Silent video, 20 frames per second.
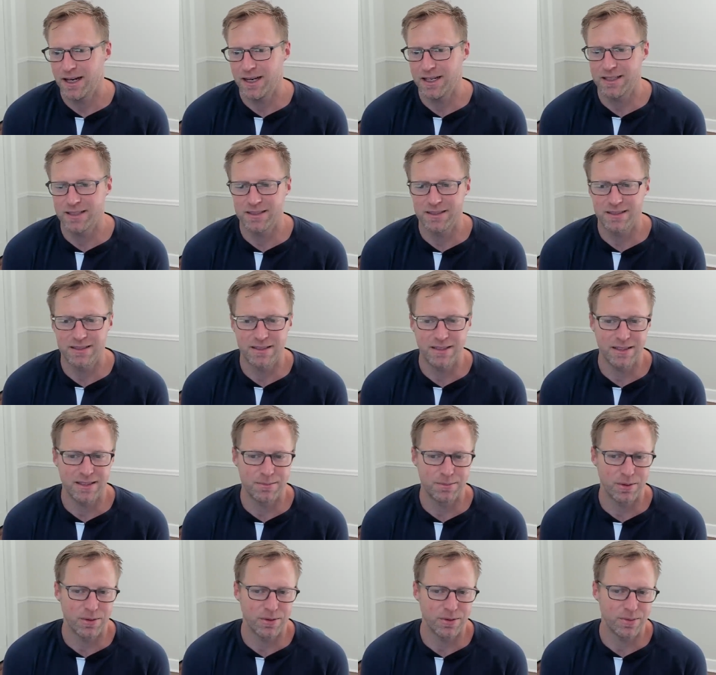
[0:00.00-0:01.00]
I can see
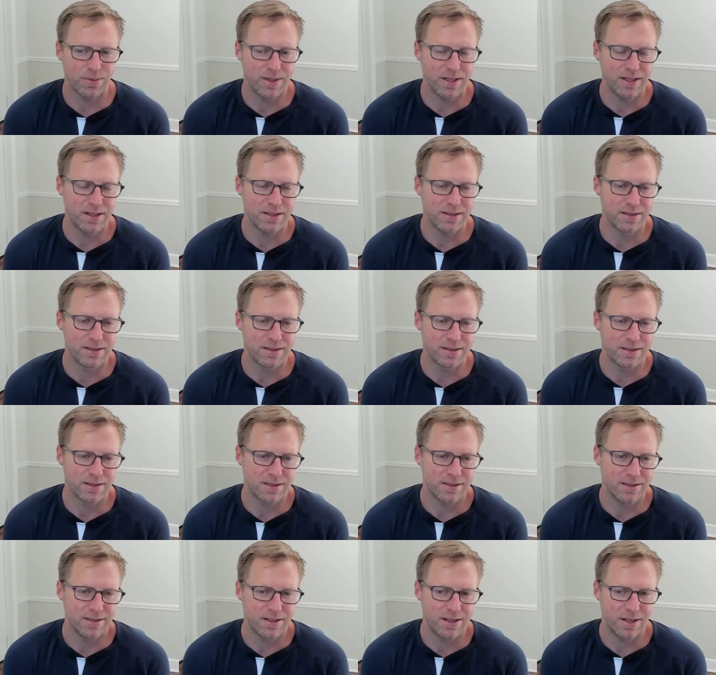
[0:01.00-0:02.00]
it both ways.
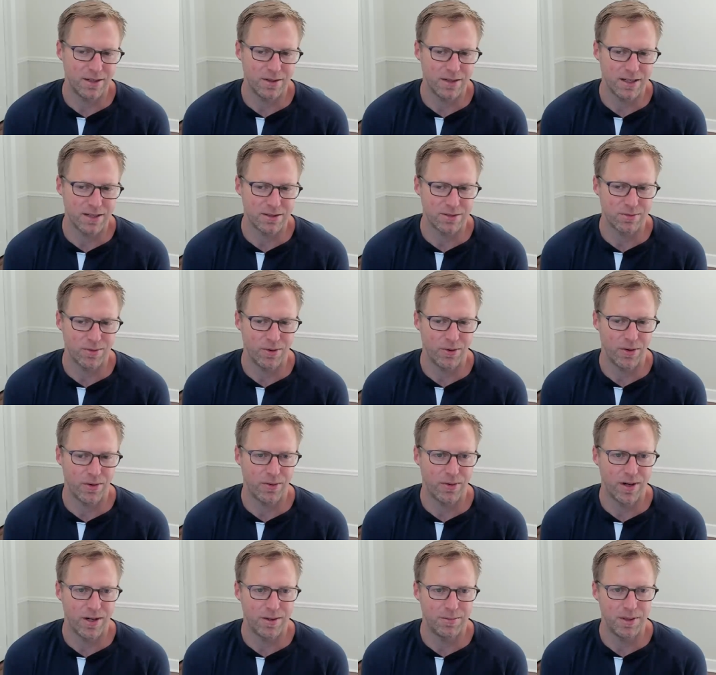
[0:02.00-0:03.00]
You know, yes, we
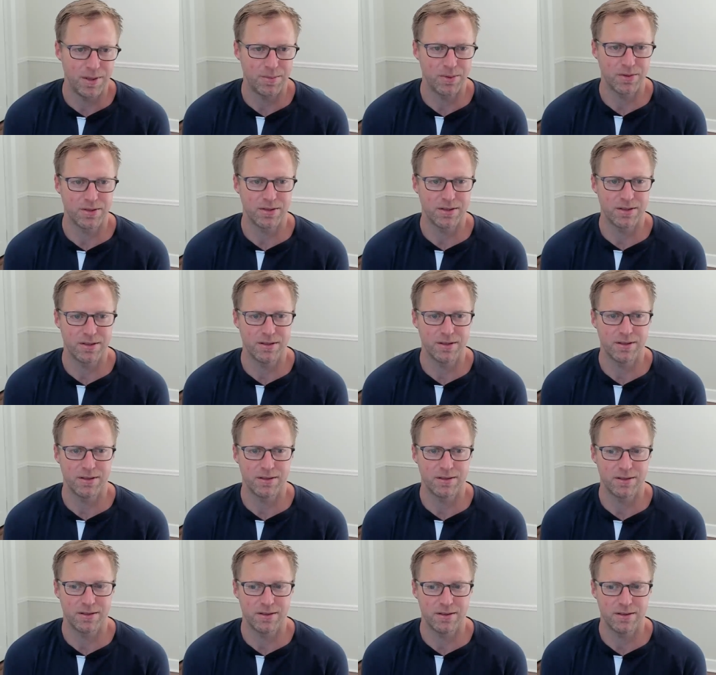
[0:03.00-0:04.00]
require people
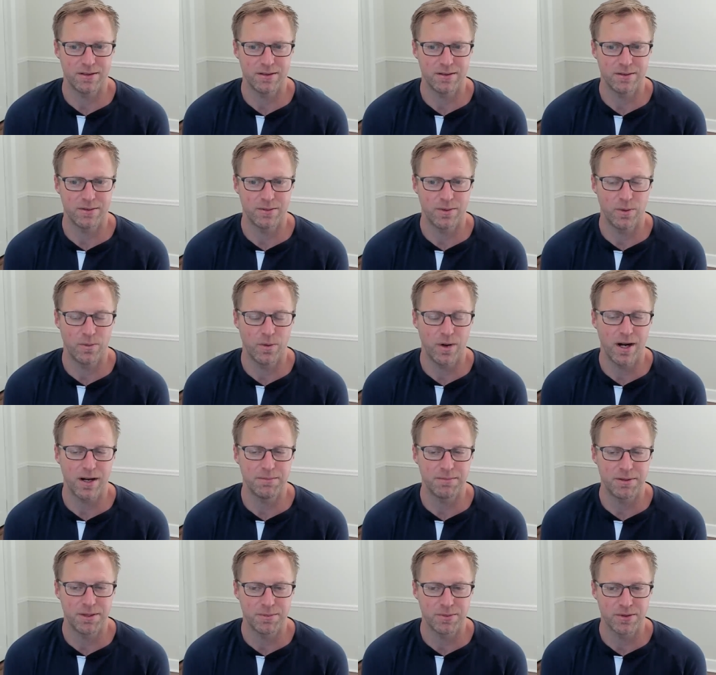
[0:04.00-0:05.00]
to to we
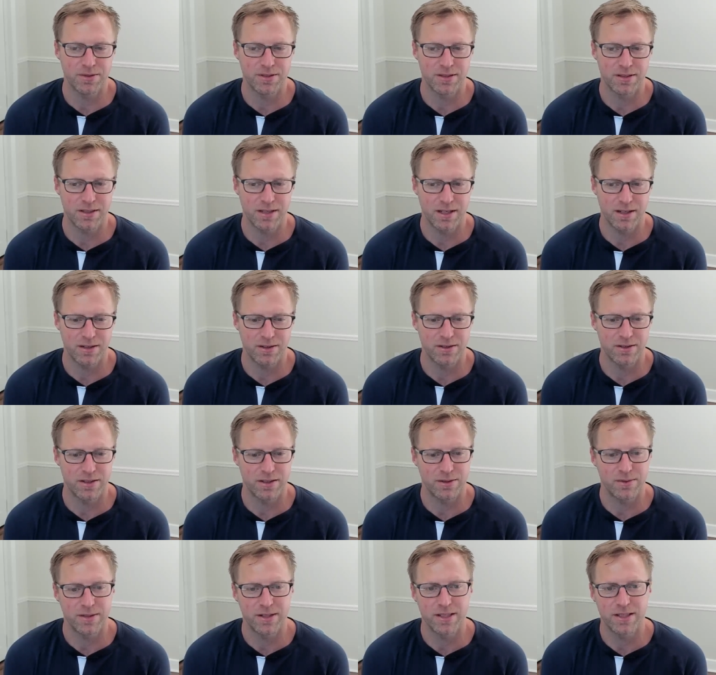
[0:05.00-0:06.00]
want people to get good
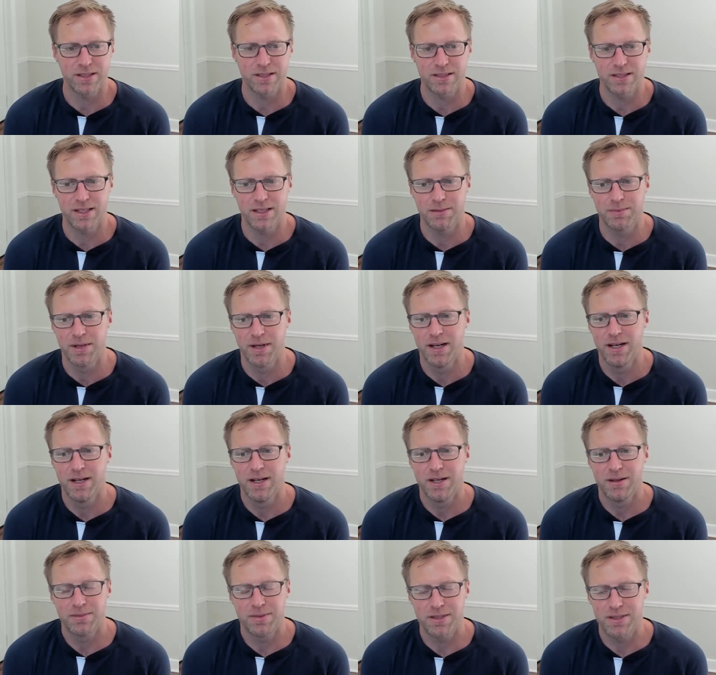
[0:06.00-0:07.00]
at reading the tape,
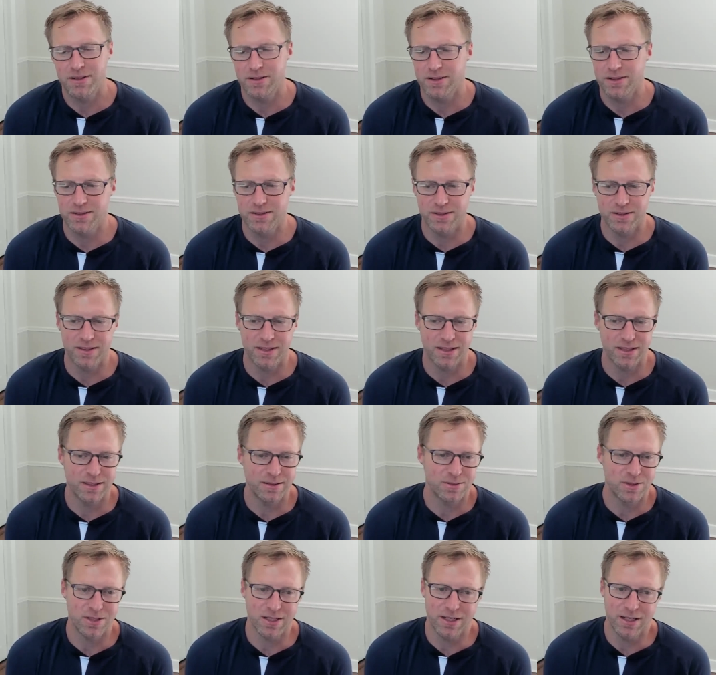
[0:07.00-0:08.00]
but there are also
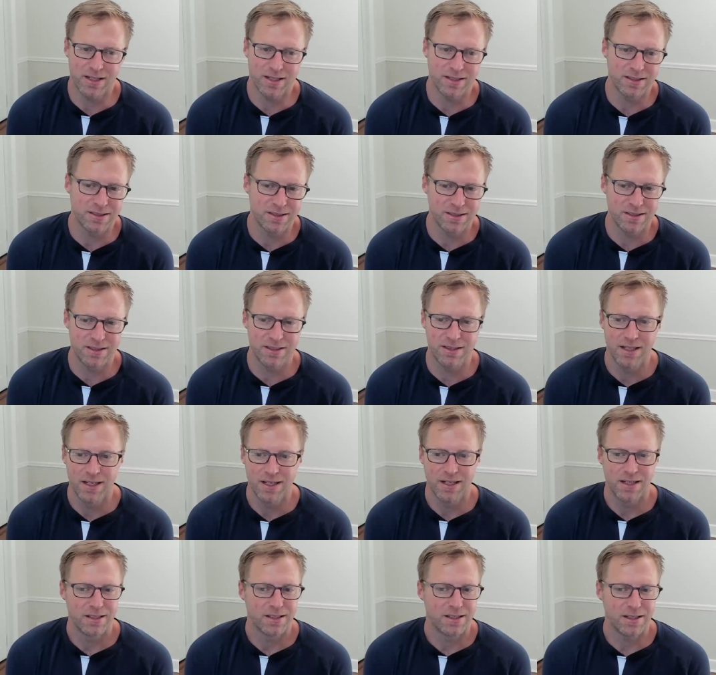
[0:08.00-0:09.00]
times that honestly,
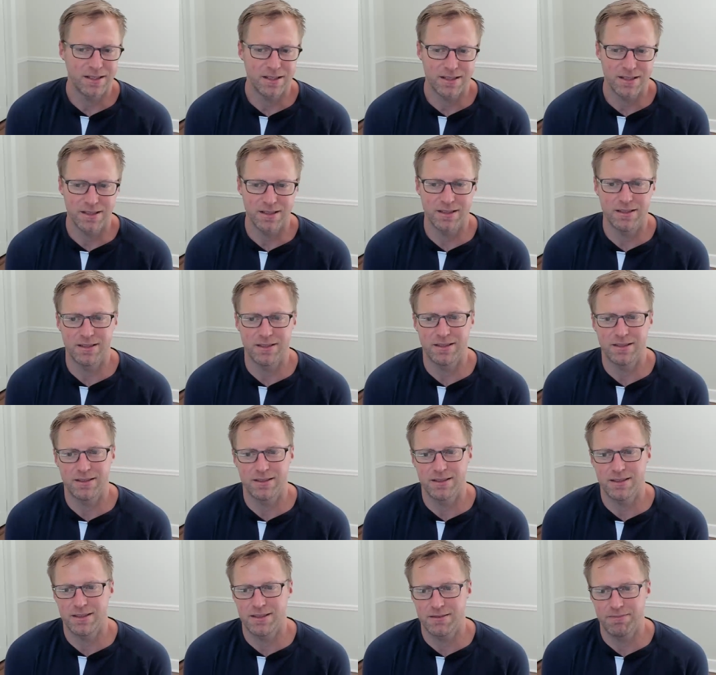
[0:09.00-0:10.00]
like,
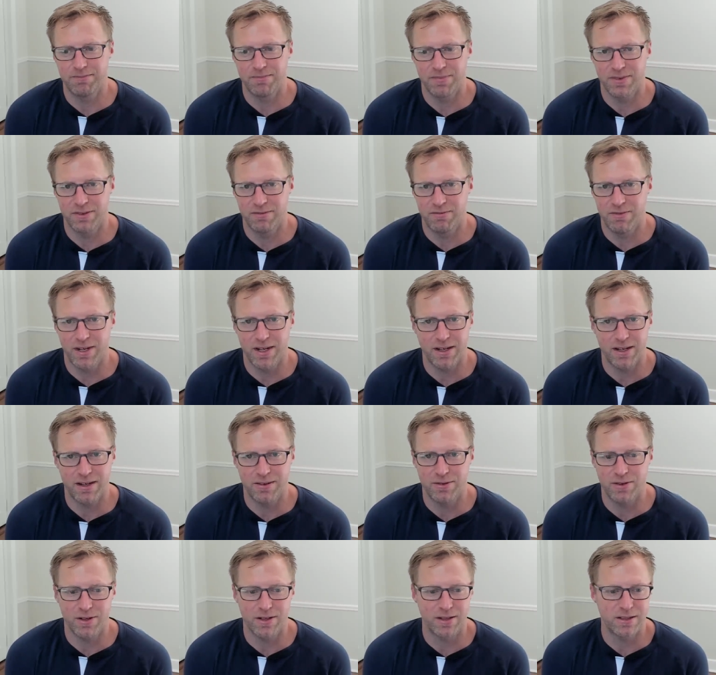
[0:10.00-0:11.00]
like very,
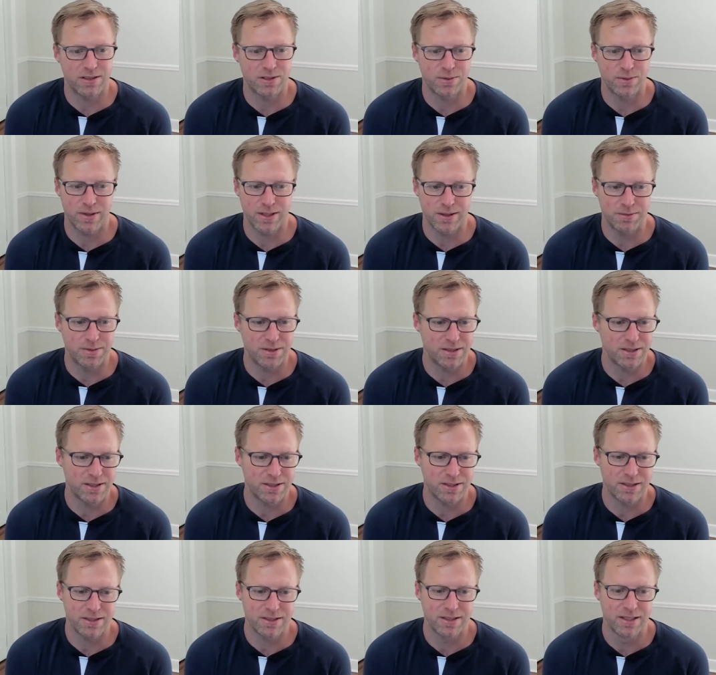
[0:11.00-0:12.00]
if you're going to swing a
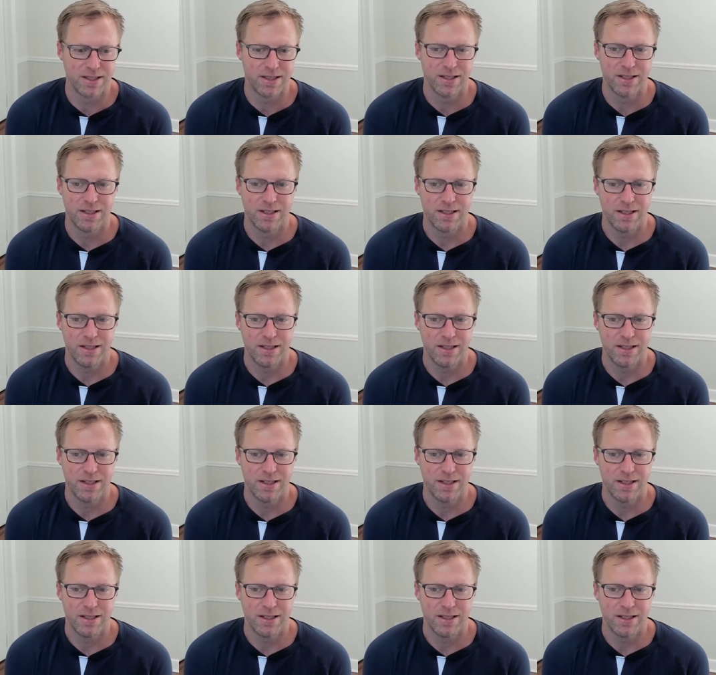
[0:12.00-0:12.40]
position